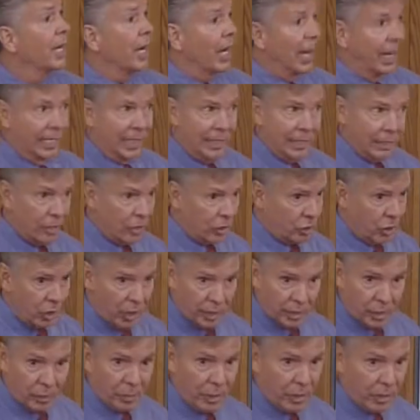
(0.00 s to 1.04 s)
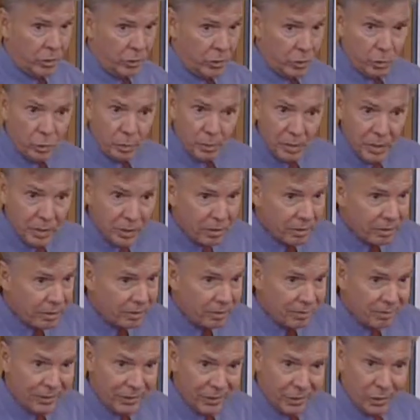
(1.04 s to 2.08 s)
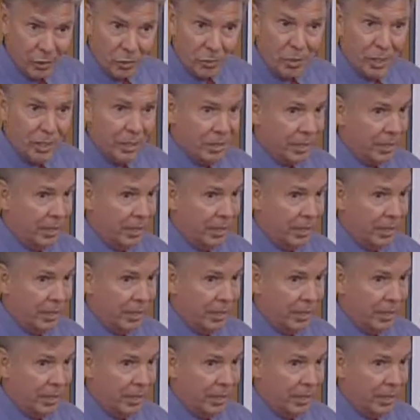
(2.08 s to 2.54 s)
I need to talk to my group here, because